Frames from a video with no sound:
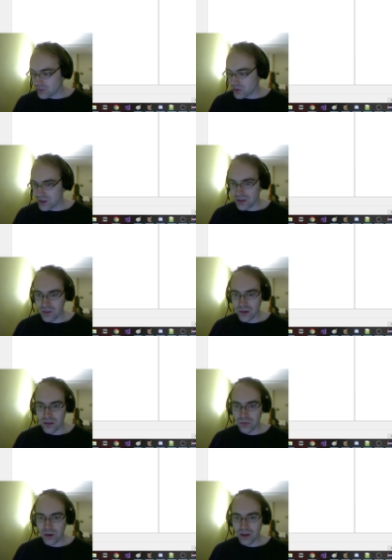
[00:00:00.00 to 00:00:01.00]
We're going to give it
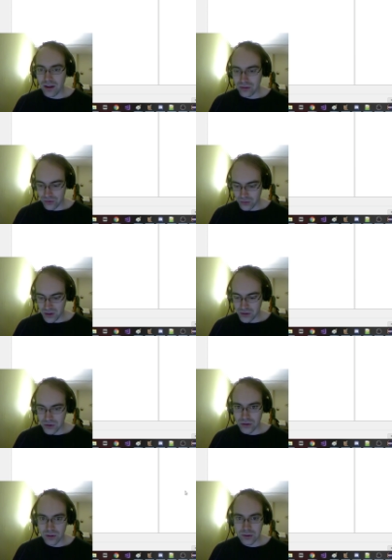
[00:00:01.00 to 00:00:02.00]
arm 1 left from
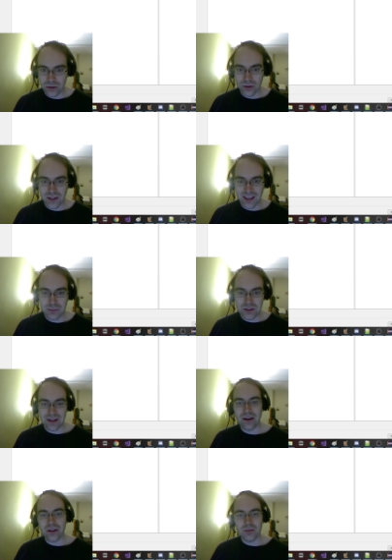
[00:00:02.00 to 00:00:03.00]
Hellscream. So the cape is
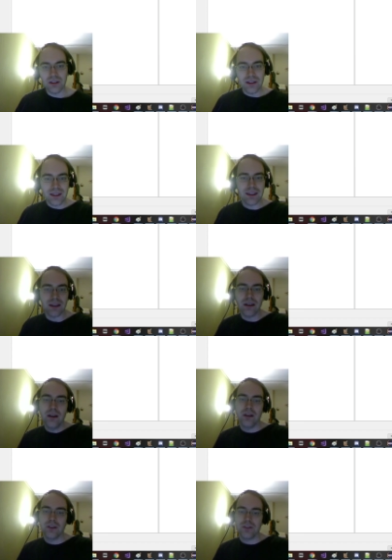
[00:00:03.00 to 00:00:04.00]
now going to be linking
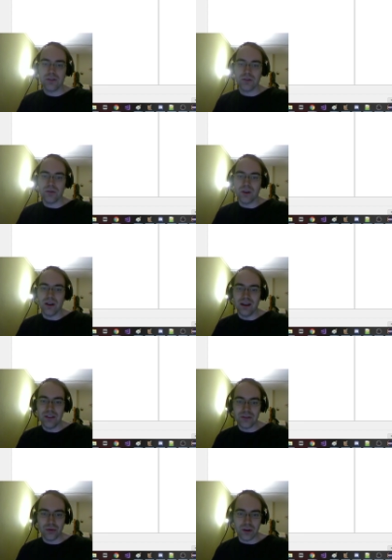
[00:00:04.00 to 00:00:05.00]
to
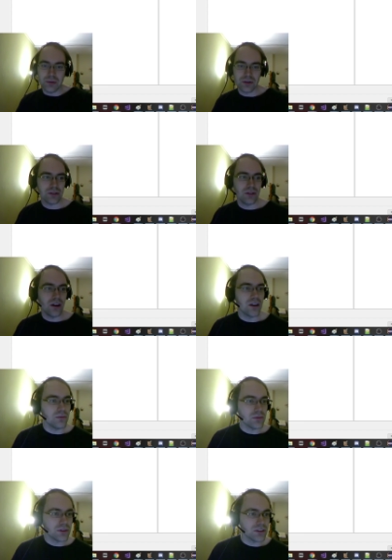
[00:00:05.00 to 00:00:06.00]
Hellscream's
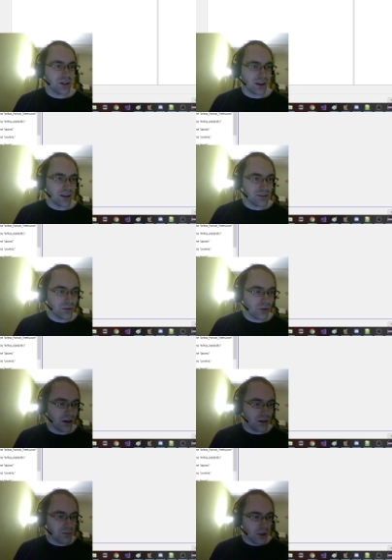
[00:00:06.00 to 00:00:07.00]
arm. This is like left and right
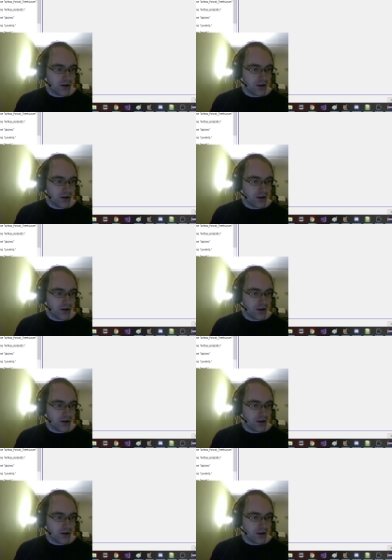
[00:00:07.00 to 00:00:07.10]
arm.